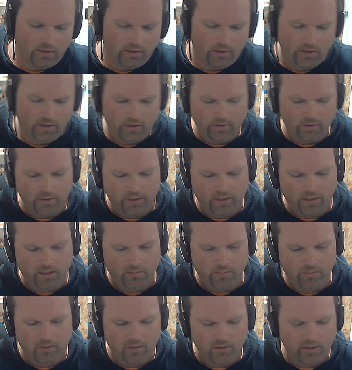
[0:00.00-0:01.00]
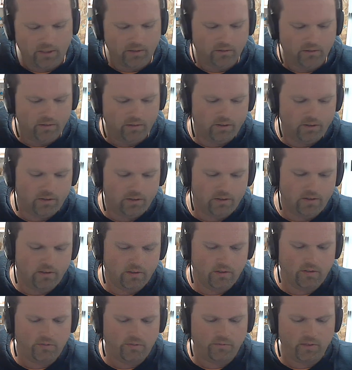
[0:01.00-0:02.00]
And last but not least
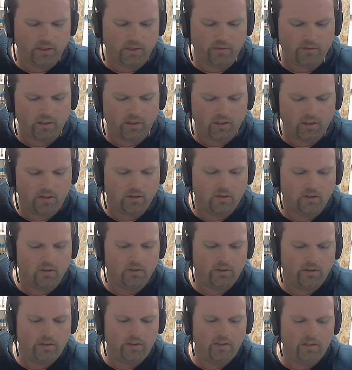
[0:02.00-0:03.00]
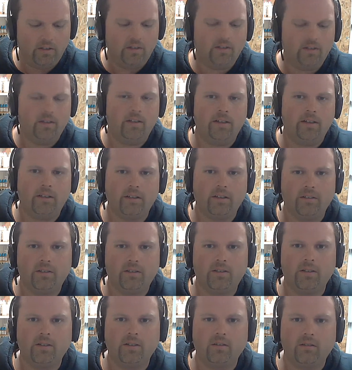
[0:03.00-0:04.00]
is Flavor Art Cookie. I
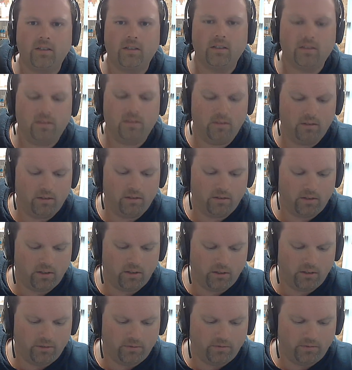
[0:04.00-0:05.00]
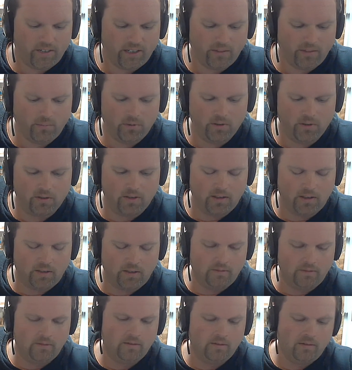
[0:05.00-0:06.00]
single tested this at 5%.
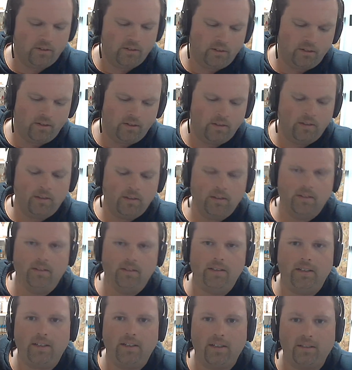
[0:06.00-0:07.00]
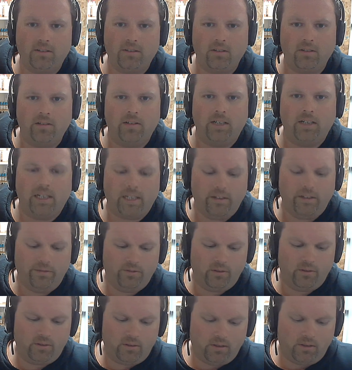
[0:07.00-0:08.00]
Yeah, it's a little high
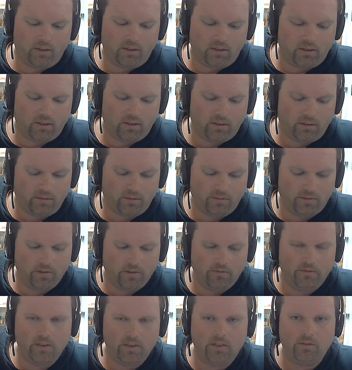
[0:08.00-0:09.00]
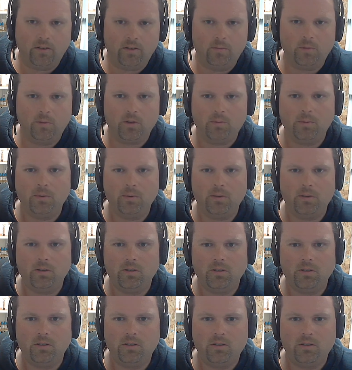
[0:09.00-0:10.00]
for the flavor. Most people
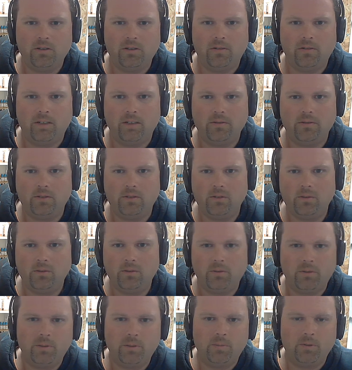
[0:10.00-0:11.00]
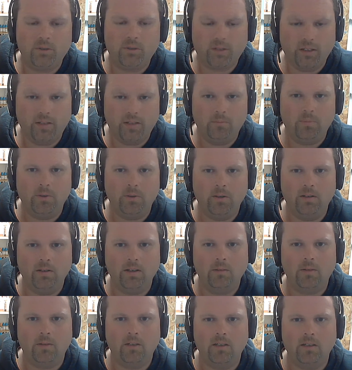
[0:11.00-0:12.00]
usually use it around 2-3%, but
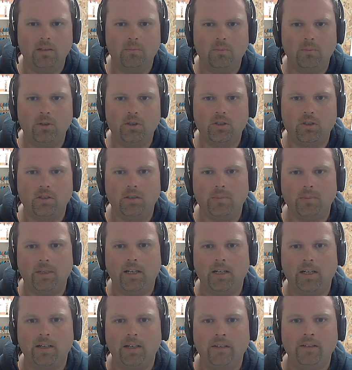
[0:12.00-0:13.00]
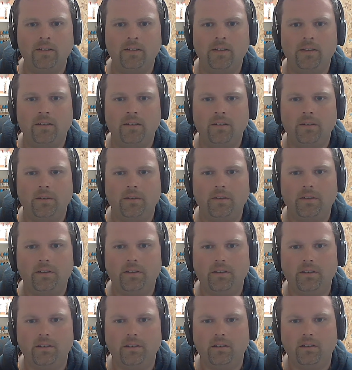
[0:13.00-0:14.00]
I wanted to push it up high
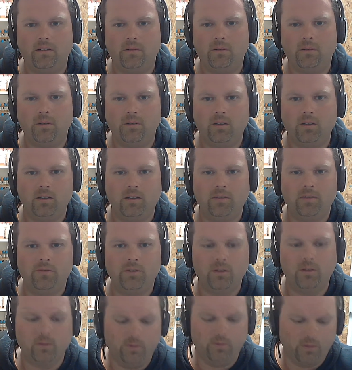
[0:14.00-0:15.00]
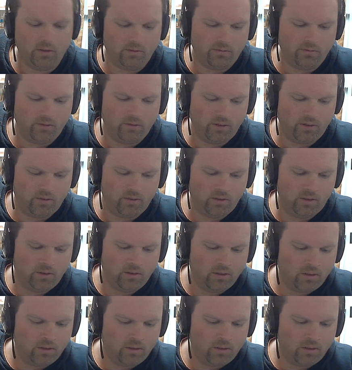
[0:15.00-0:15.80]
and really get a feel for the flavor.